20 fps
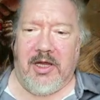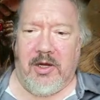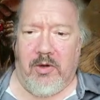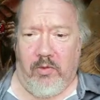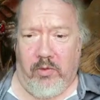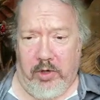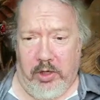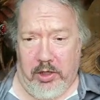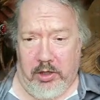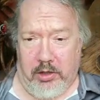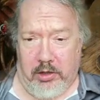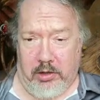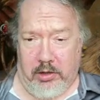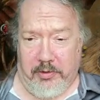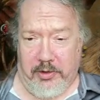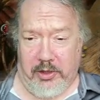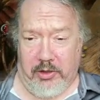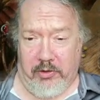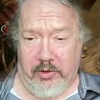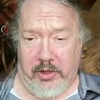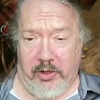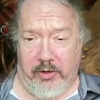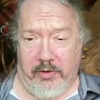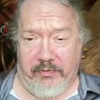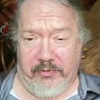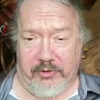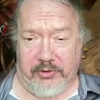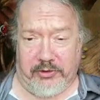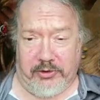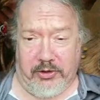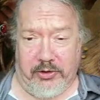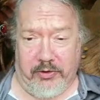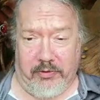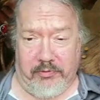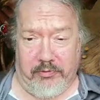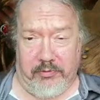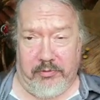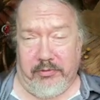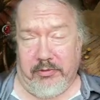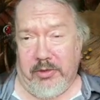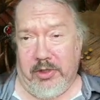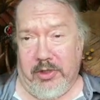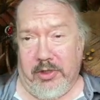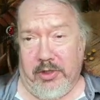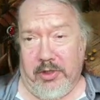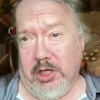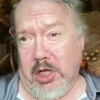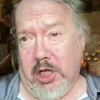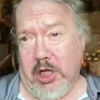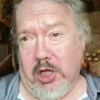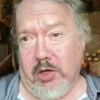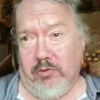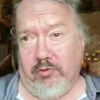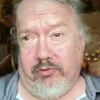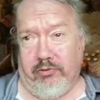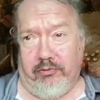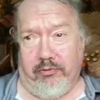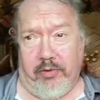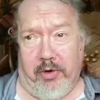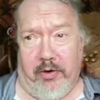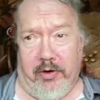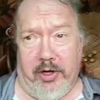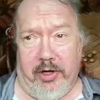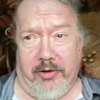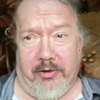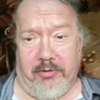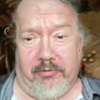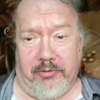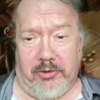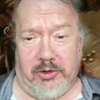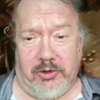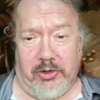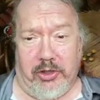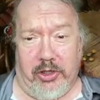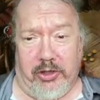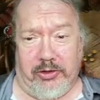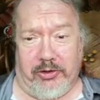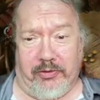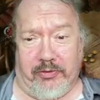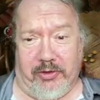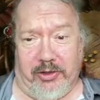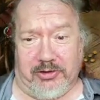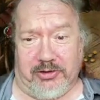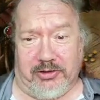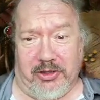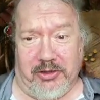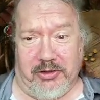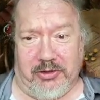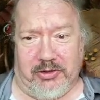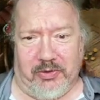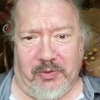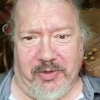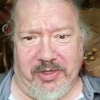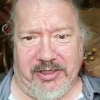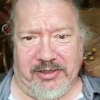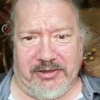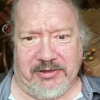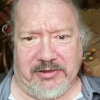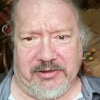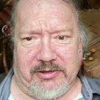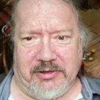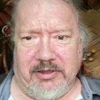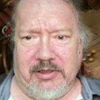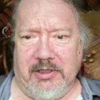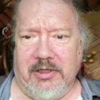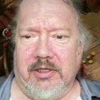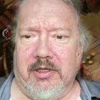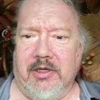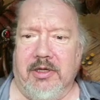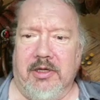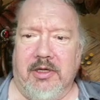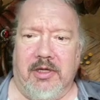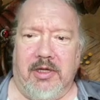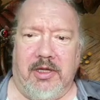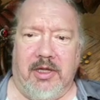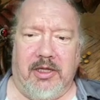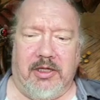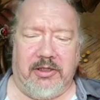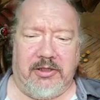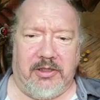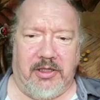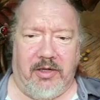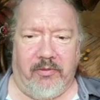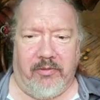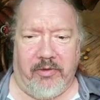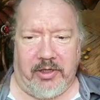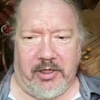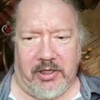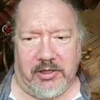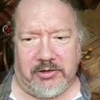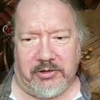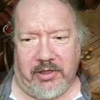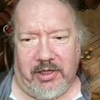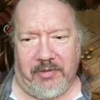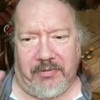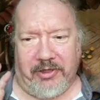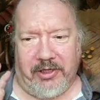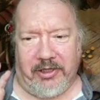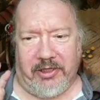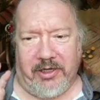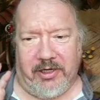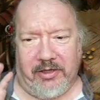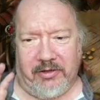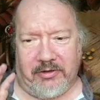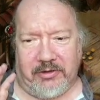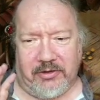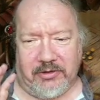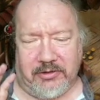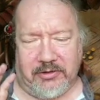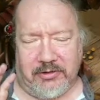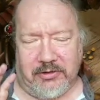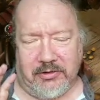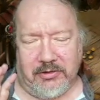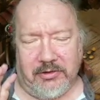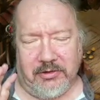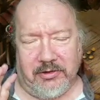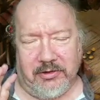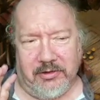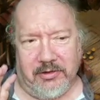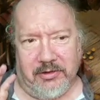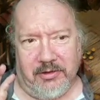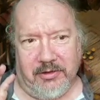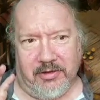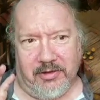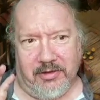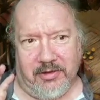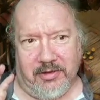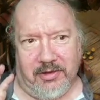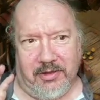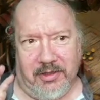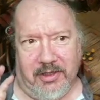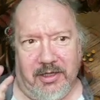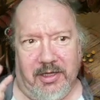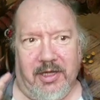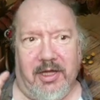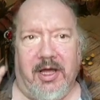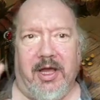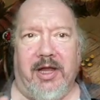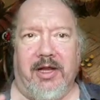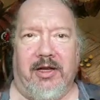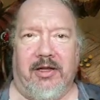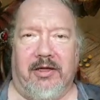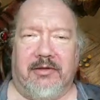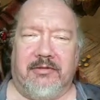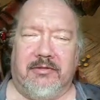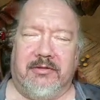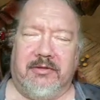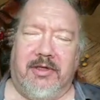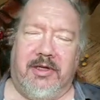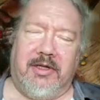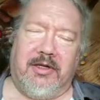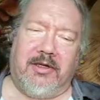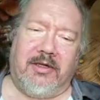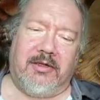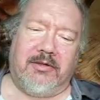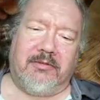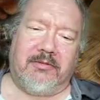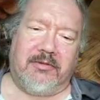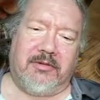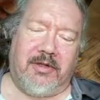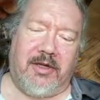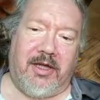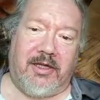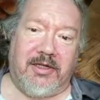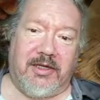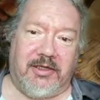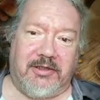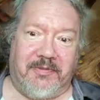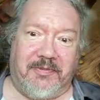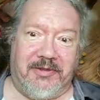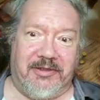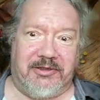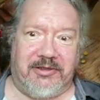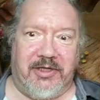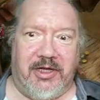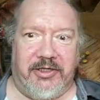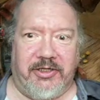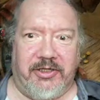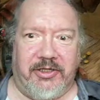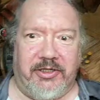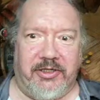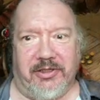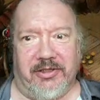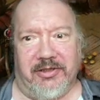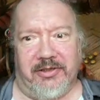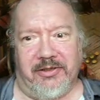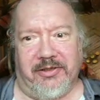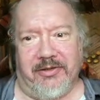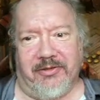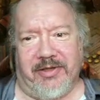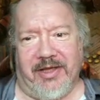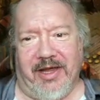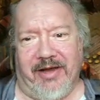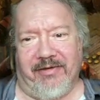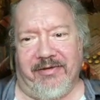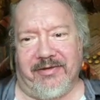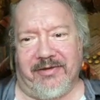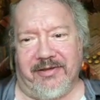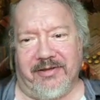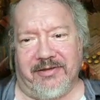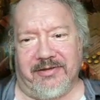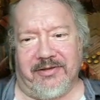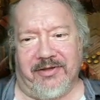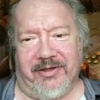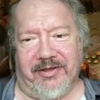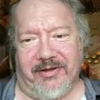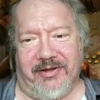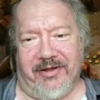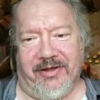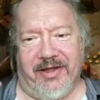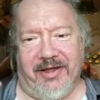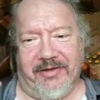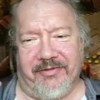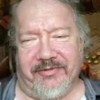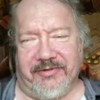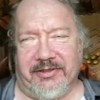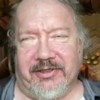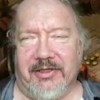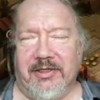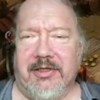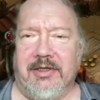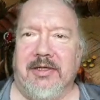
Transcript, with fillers: We are going to be going over some very interesting tweets, and uh, we're going to try to play characters. I know, I know. It's been said you shouldn't do characters on lives.